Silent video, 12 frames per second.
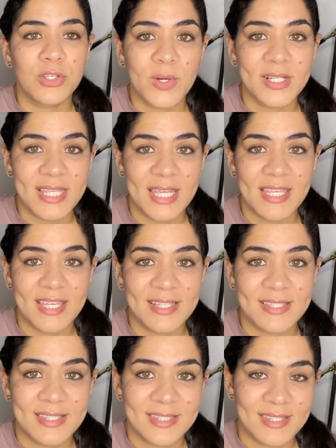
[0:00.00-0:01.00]
you are
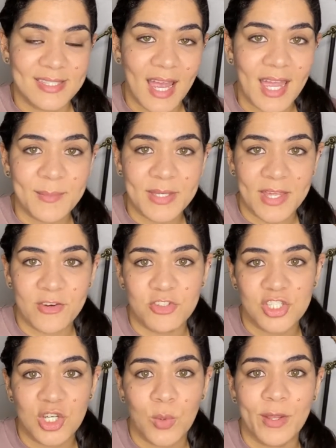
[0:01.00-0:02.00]
taking time and
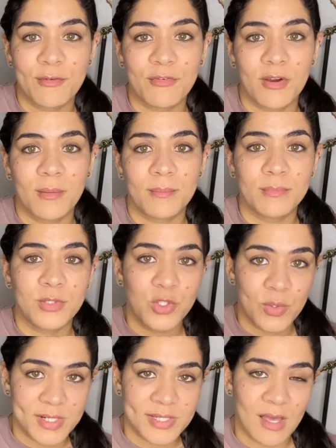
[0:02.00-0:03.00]
energy away from
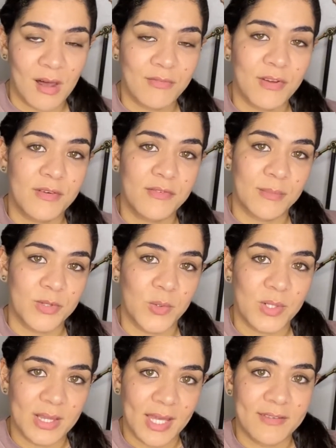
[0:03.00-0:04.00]
yourself and from
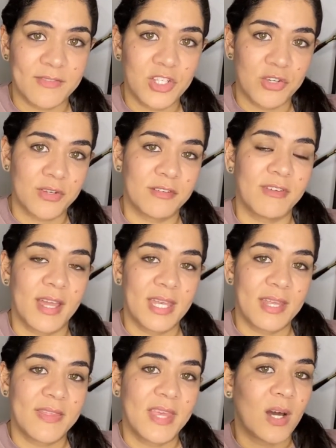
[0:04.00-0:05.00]
your life, and you're
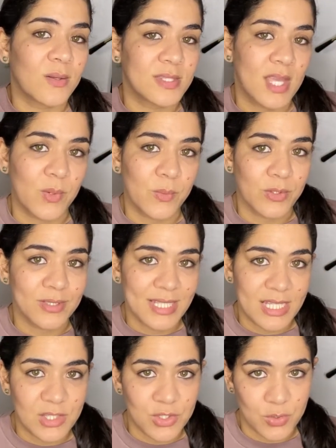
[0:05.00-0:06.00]
inviting the outside world
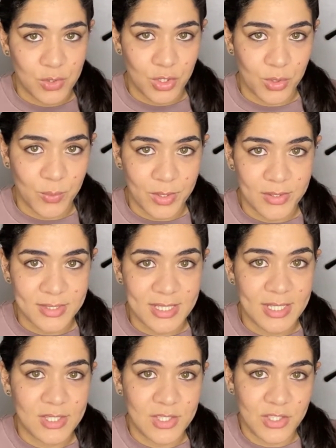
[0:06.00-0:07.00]
into your world
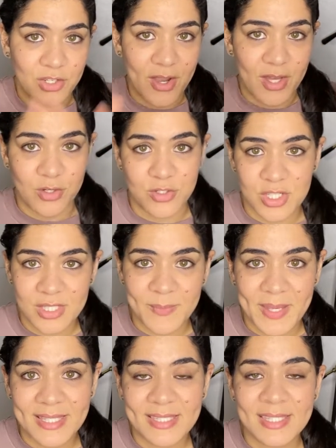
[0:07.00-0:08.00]
and into your energy
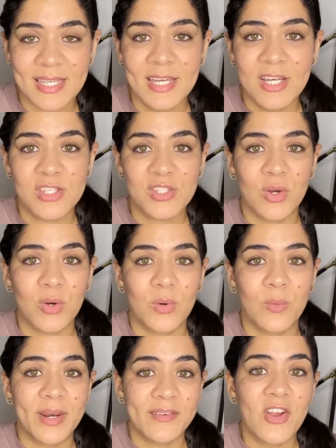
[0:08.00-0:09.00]
space.
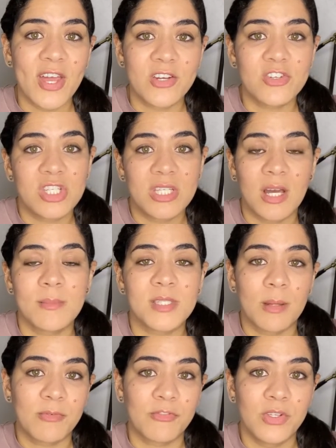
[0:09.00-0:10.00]
So whatever energy
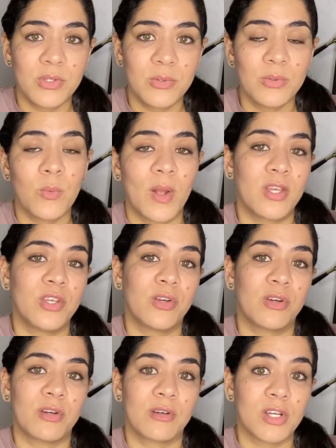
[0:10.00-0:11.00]
comes up for you when
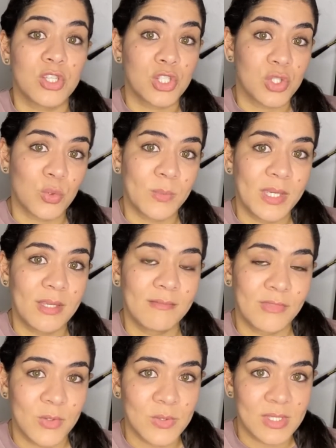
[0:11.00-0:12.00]
you're
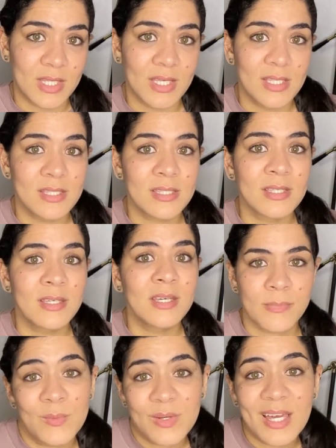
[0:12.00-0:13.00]
consuming those things
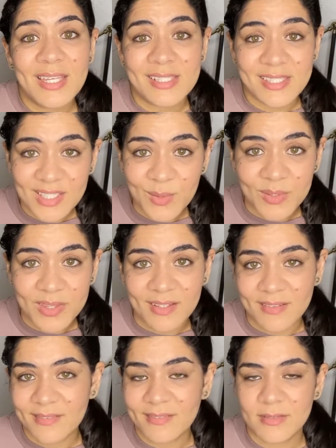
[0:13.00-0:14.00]
will kind of stick with
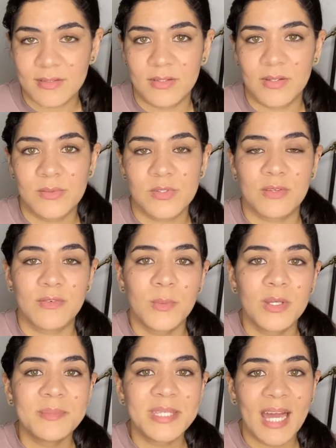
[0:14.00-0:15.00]
you, you know? So if
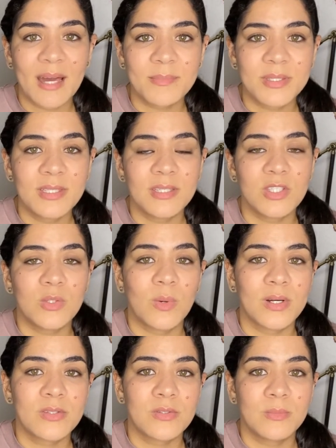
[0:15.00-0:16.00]
you want to be happy and you
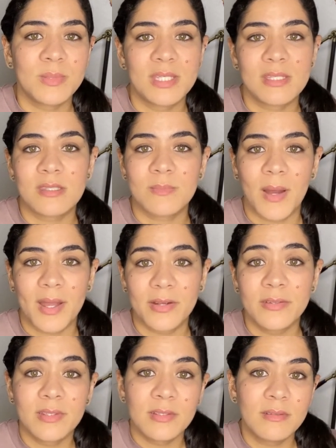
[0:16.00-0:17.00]
want to be
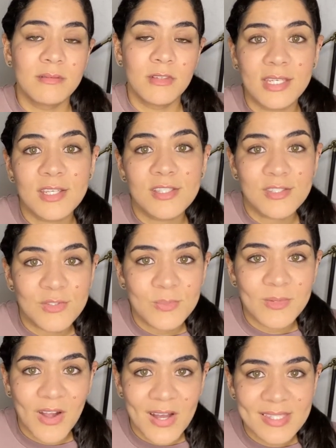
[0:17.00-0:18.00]
inspired, then
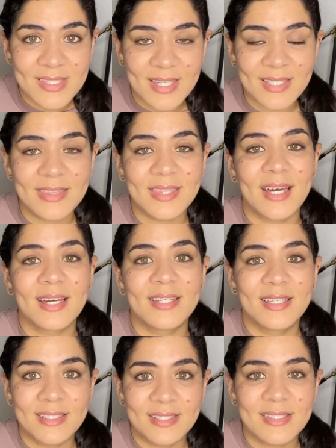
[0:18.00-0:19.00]
consume content
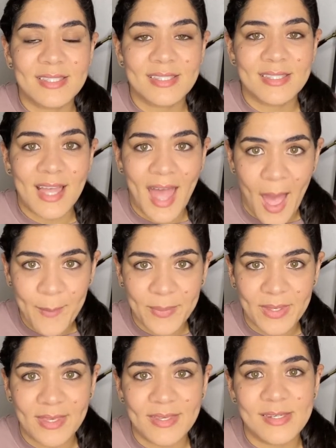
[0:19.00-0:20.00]
that is
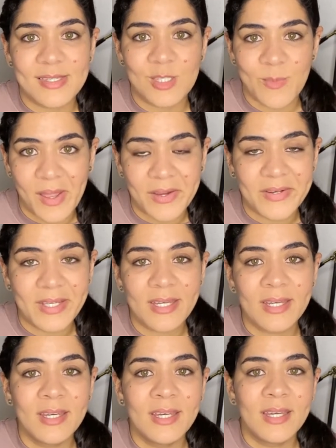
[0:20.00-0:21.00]
happy and
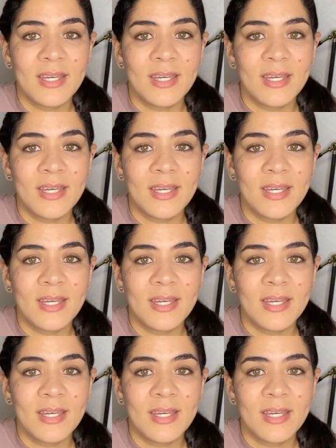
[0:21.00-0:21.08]
inspiring.